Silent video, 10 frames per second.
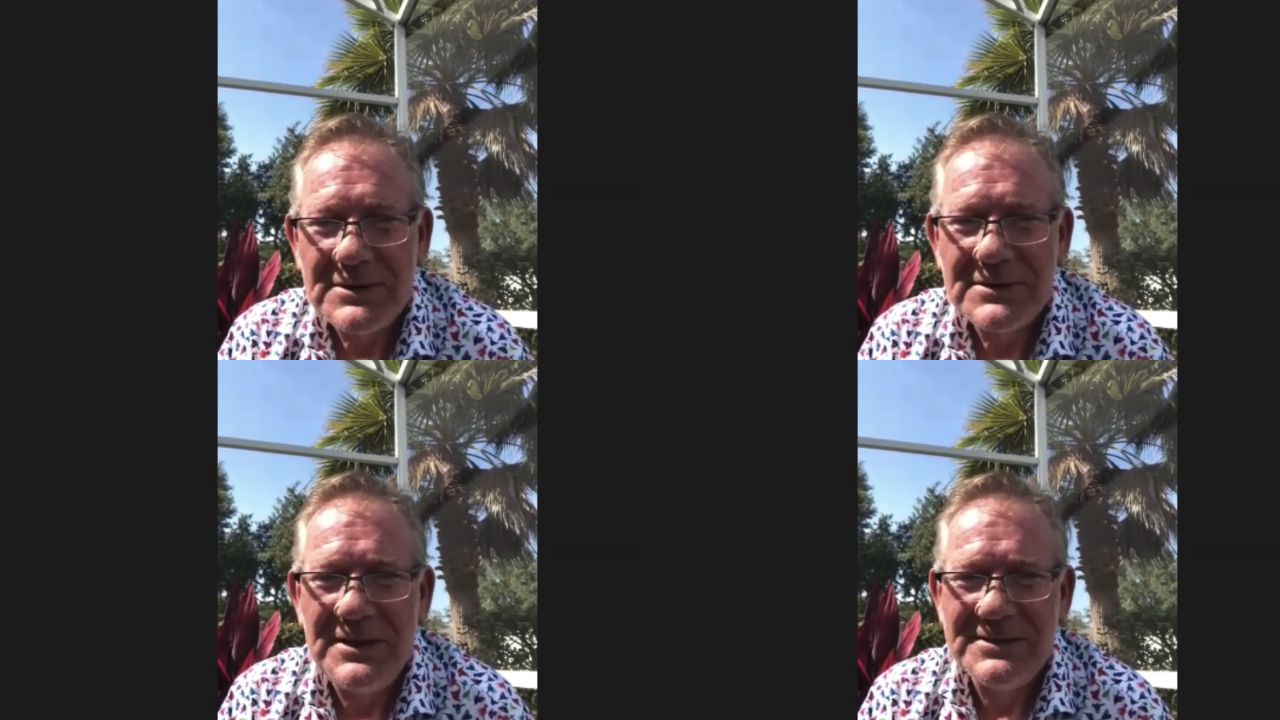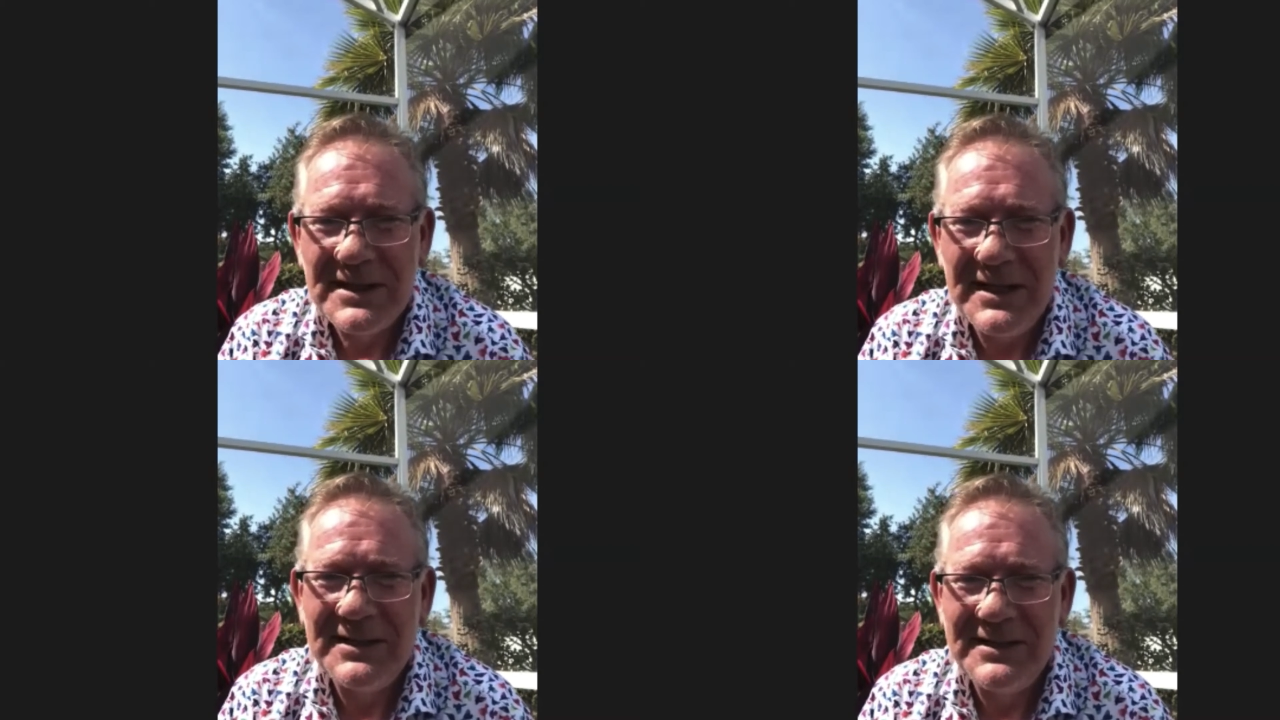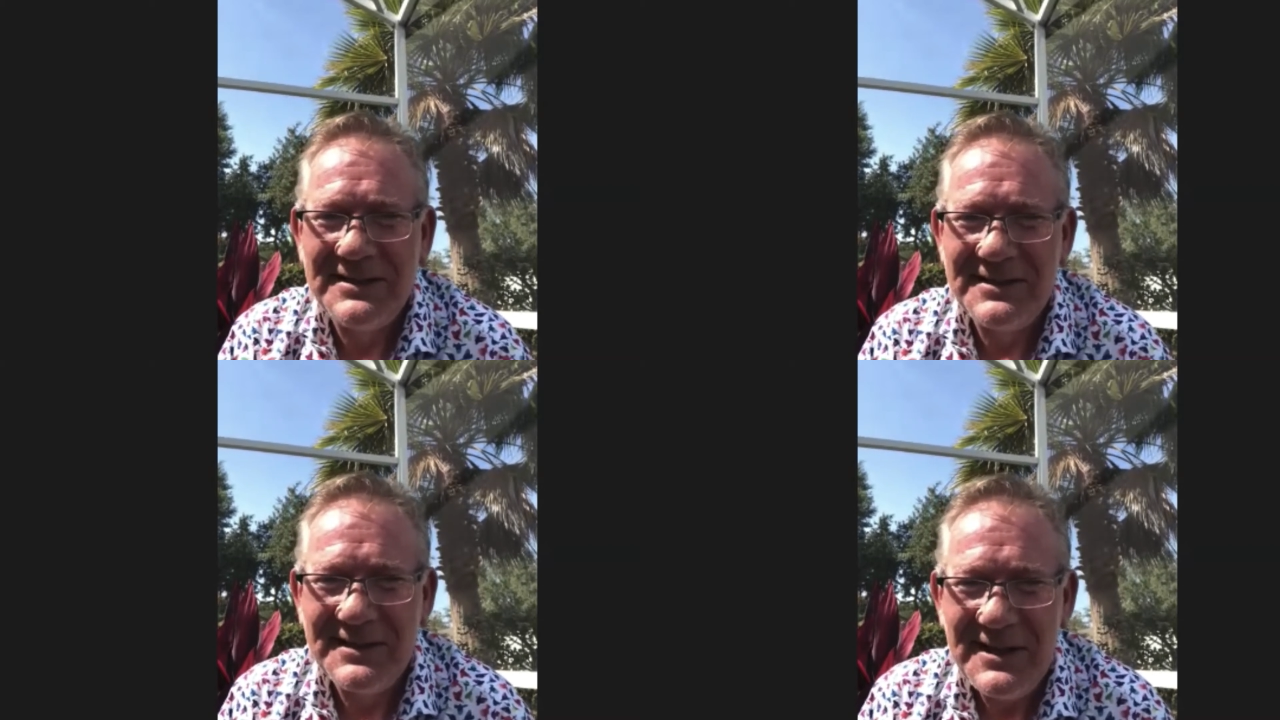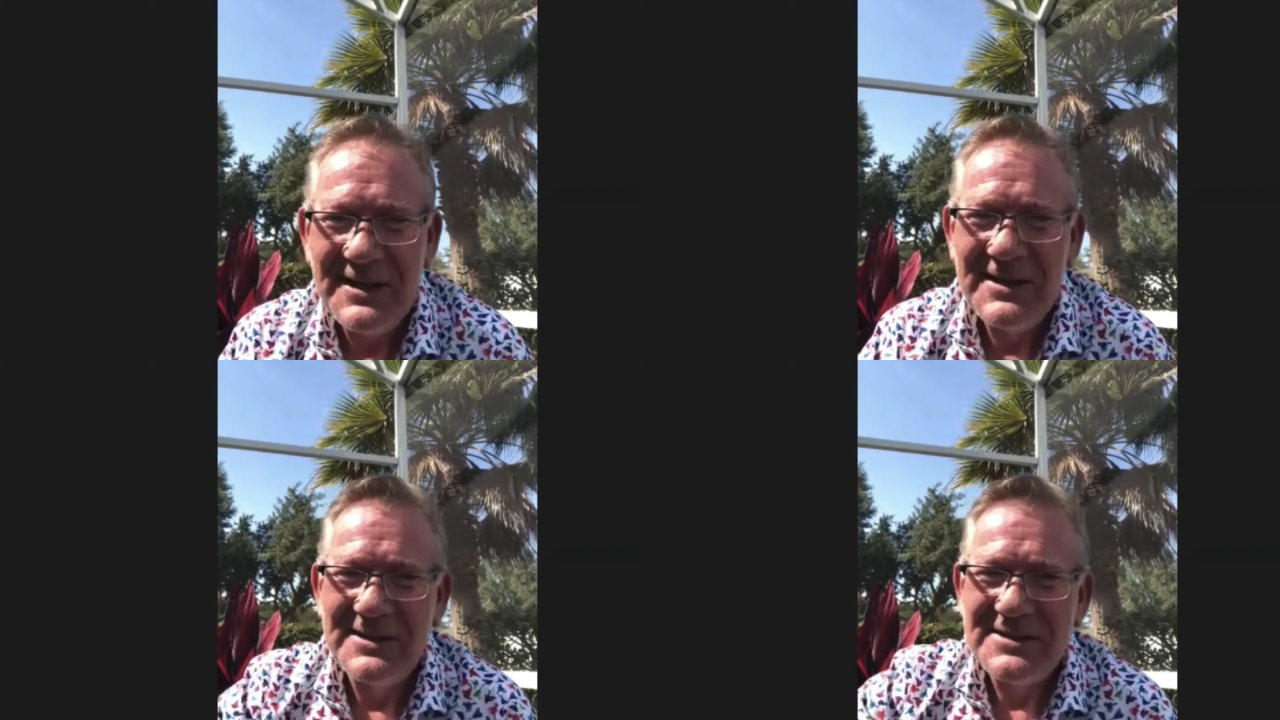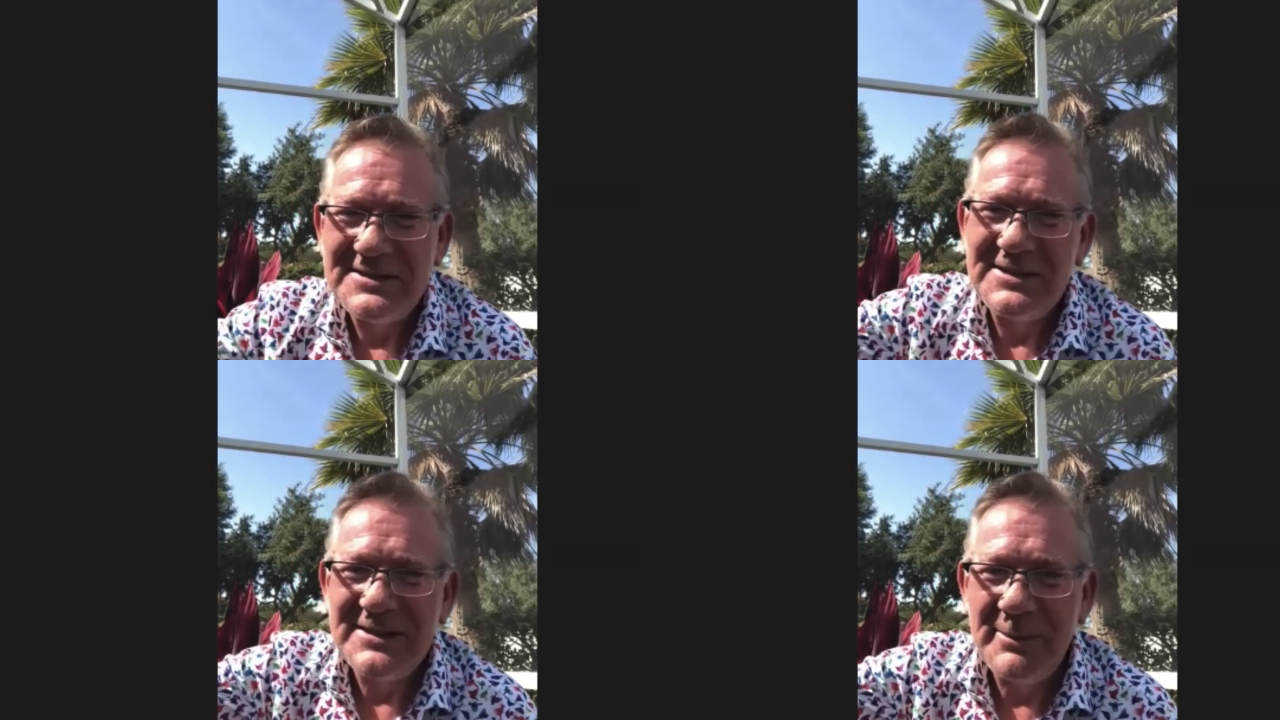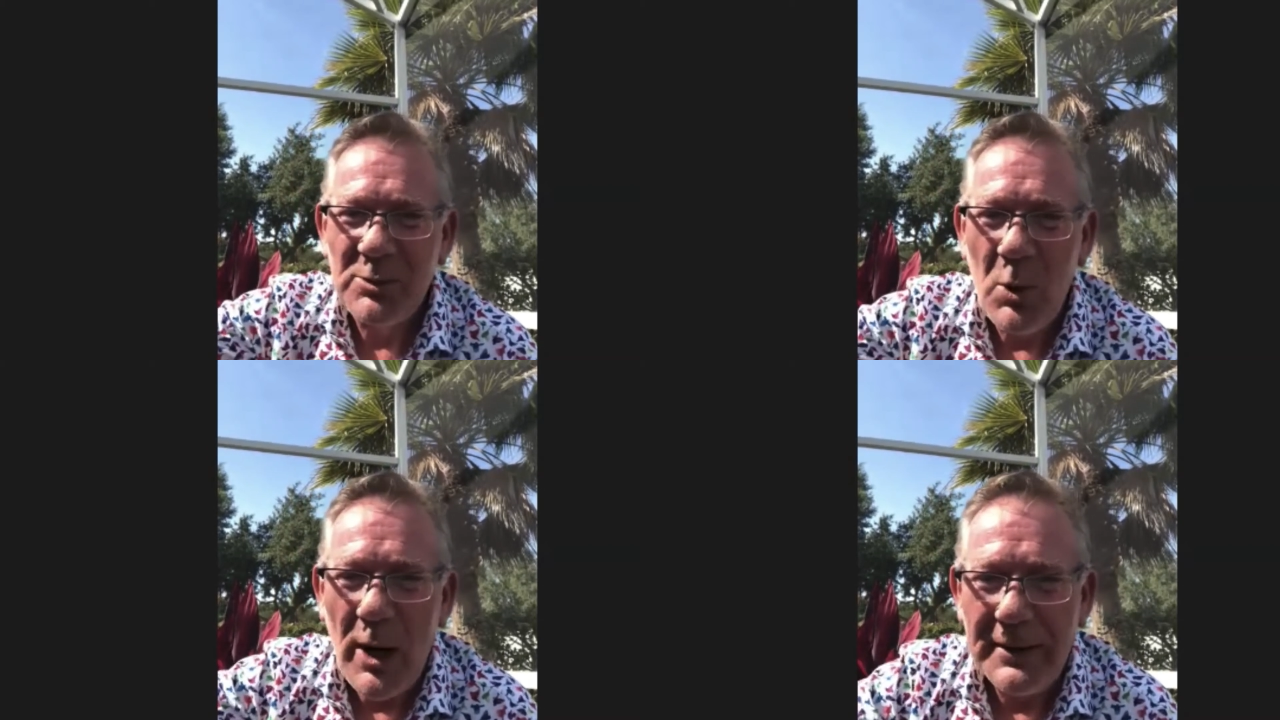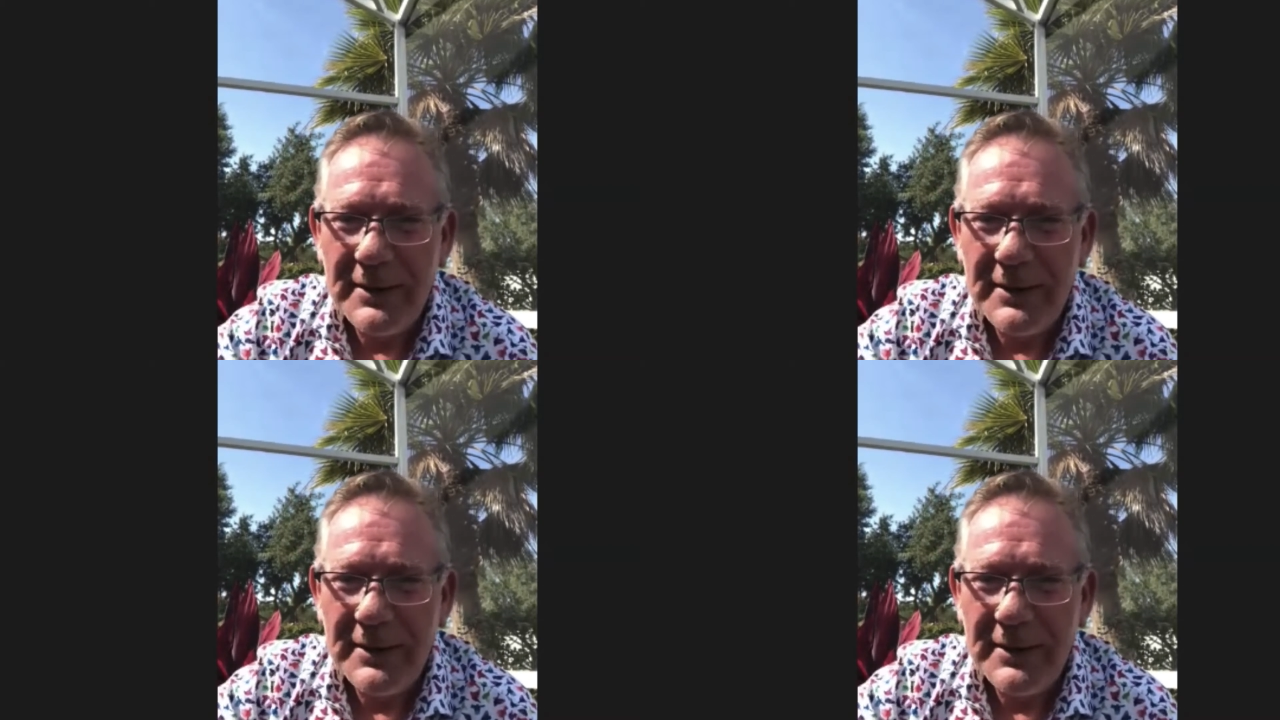saying, this is Exhibit 1.